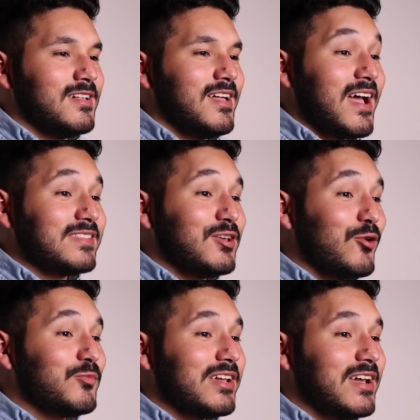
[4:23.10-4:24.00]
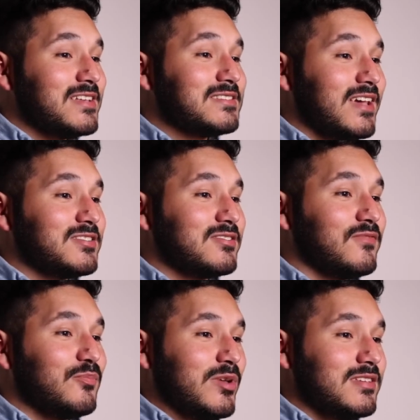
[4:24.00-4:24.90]
At the opening A section of
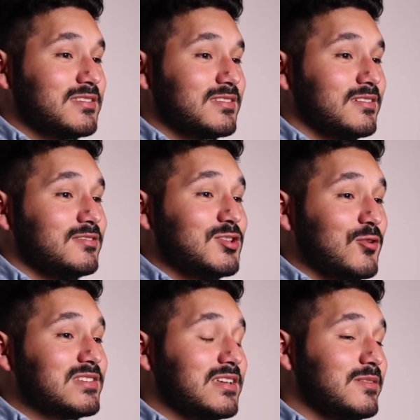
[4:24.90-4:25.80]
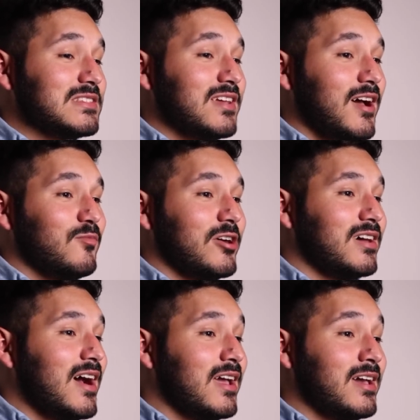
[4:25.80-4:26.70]
the piece, Jones keeps time on the
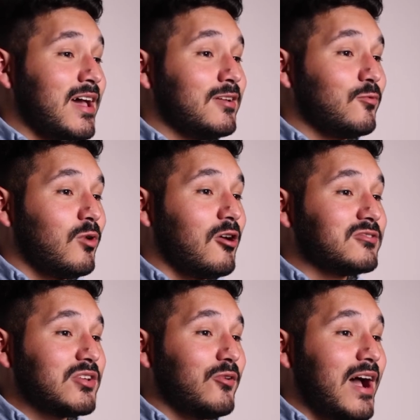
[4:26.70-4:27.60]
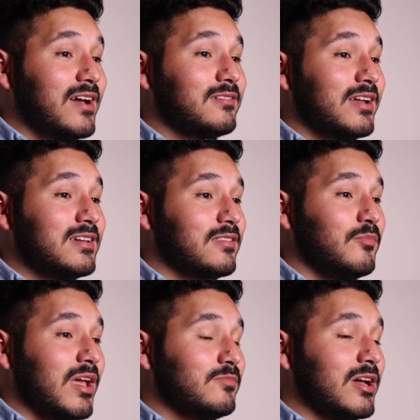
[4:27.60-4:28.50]
hi-hat while also highlighting the
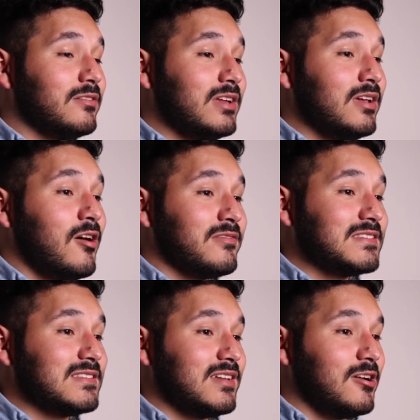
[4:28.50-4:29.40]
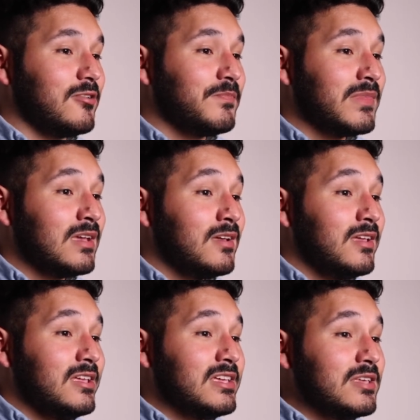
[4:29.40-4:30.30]
main melody on the snare.
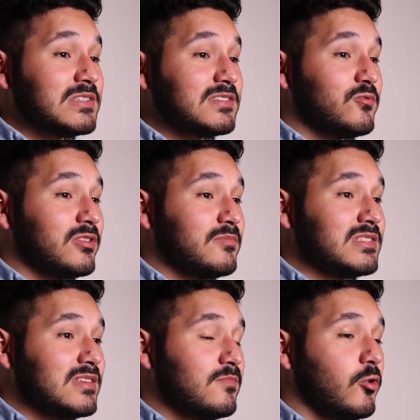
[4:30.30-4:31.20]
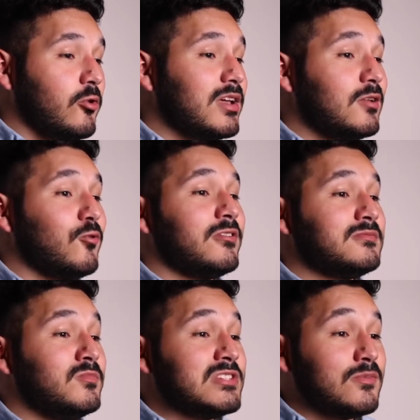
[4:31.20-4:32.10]
He keeps his rhythm simple in
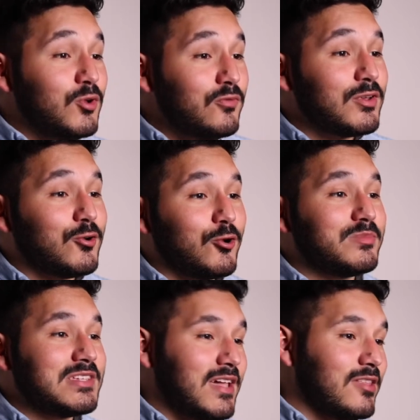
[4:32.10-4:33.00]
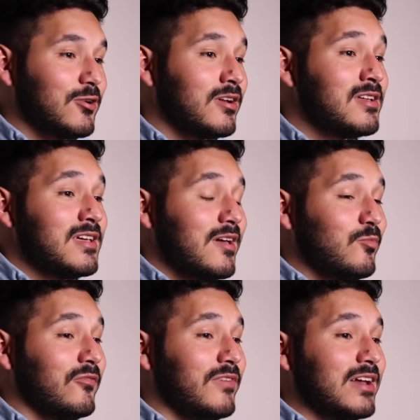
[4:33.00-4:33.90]
order to move the group together and
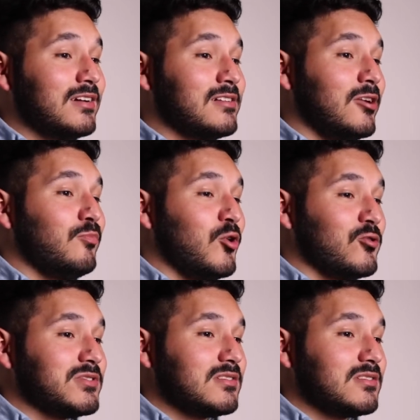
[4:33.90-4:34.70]
provide a clear pulse.